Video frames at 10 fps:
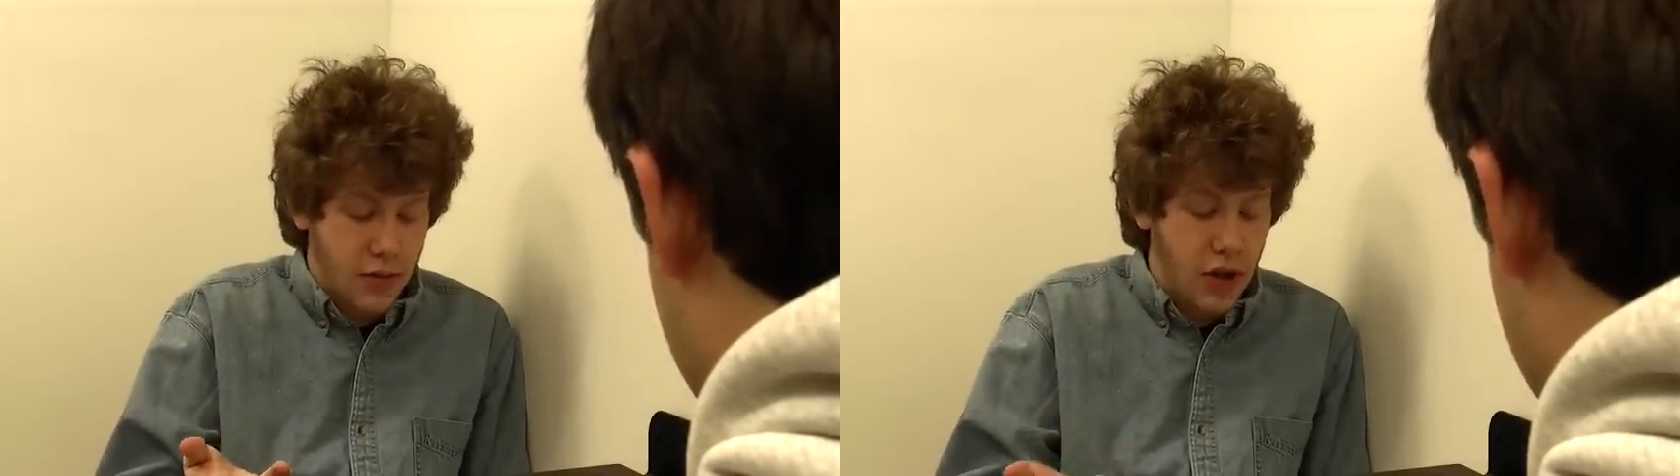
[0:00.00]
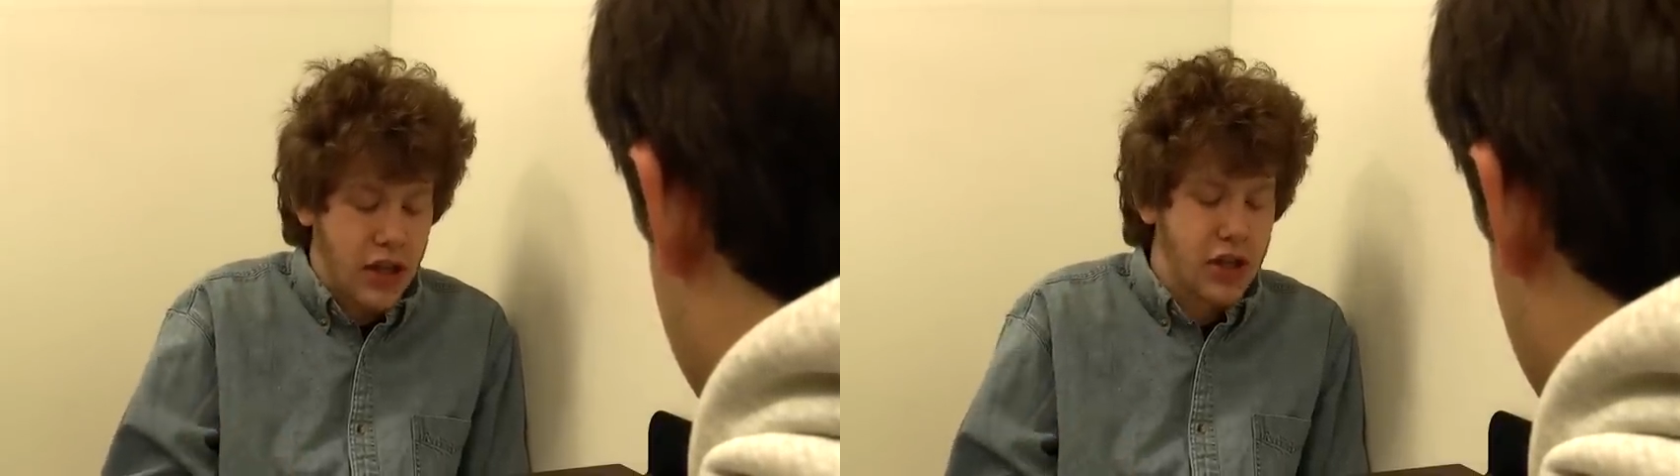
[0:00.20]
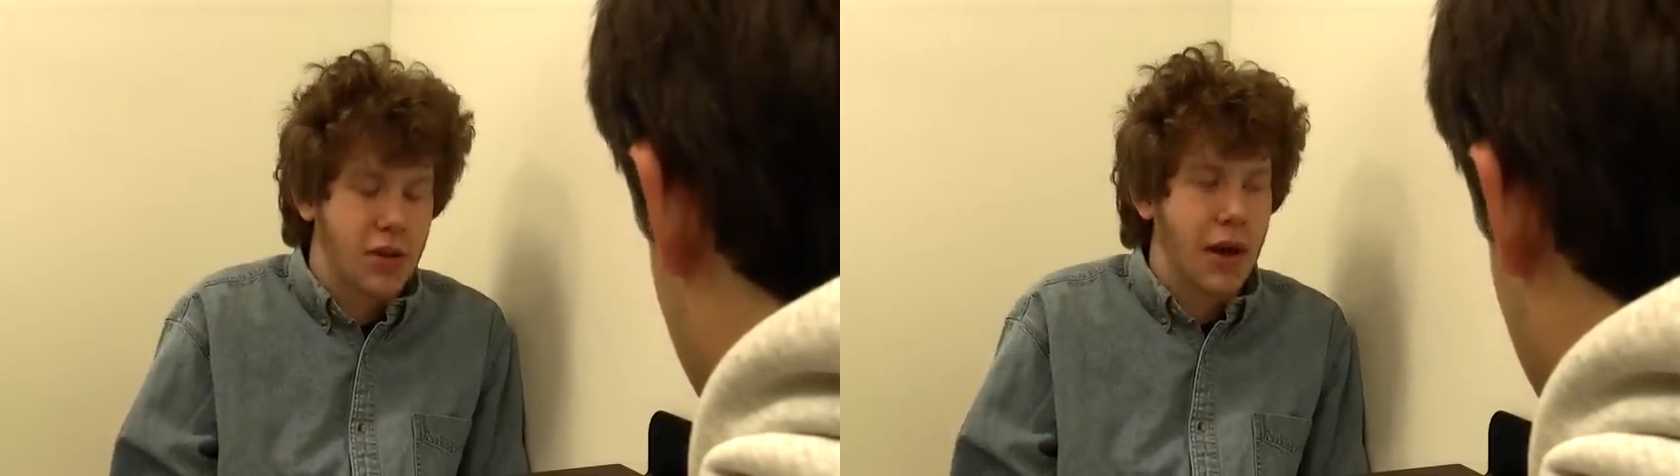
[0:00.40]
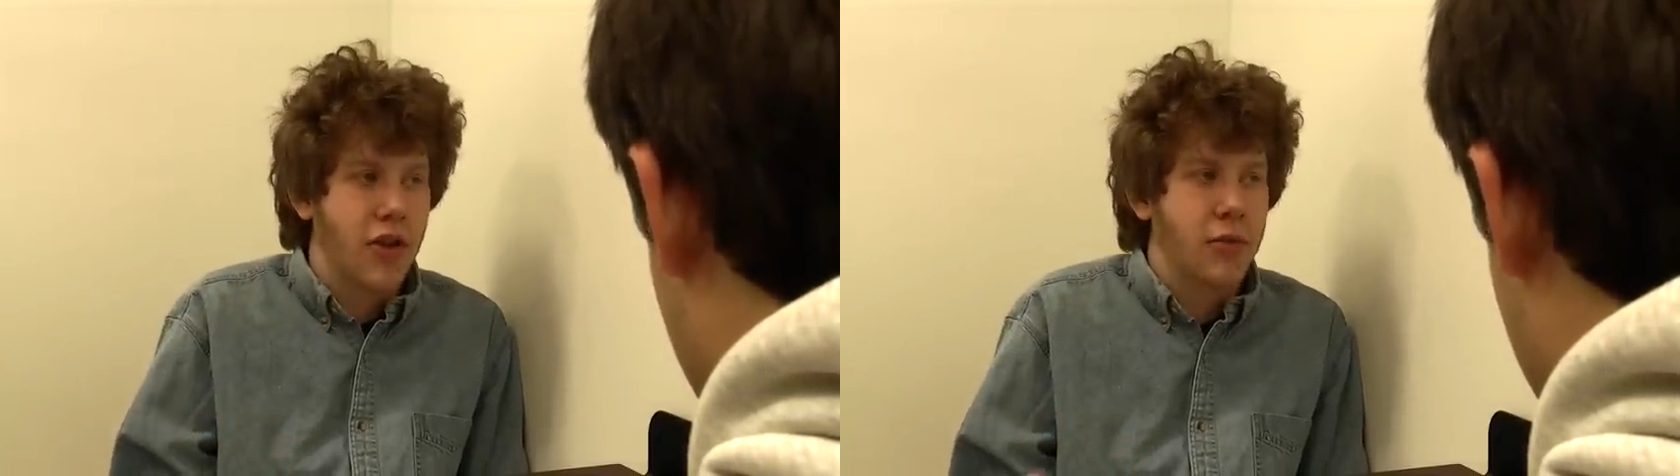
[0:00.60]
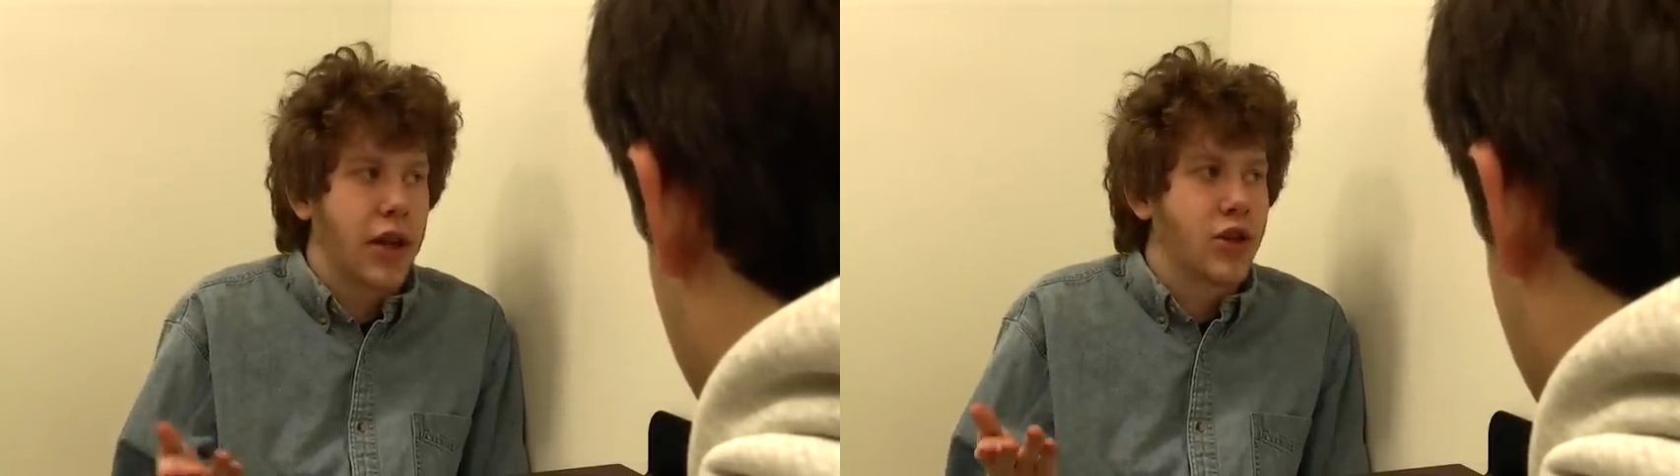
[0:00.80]
Really just a
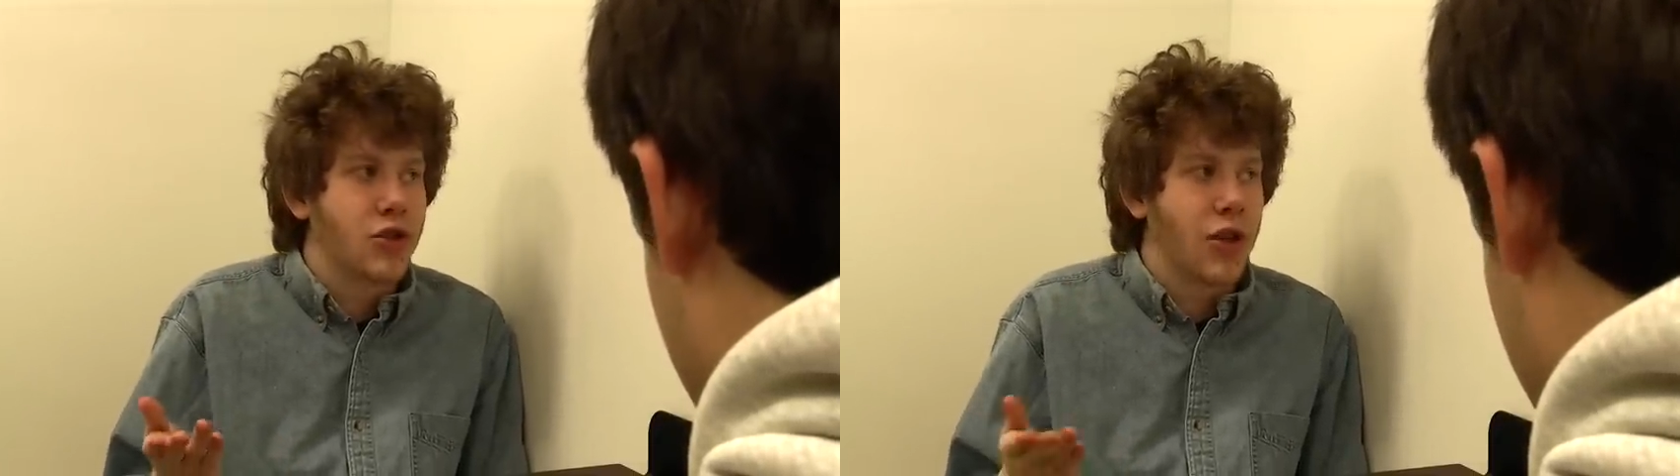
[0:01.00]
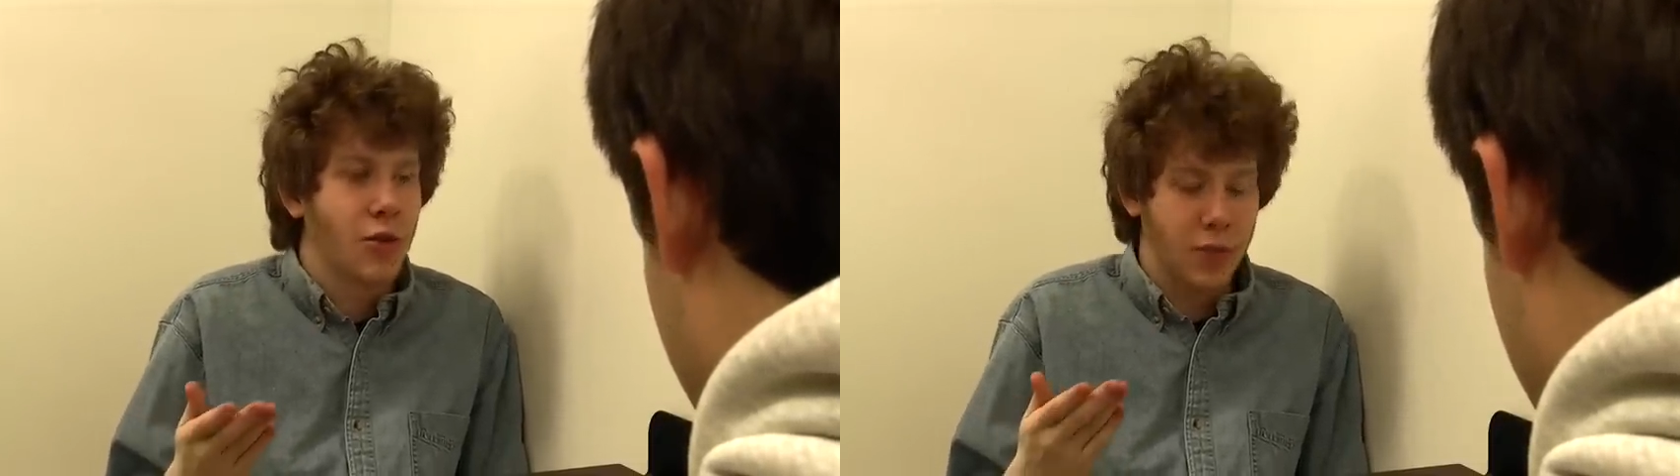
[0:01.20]
matter of making sure they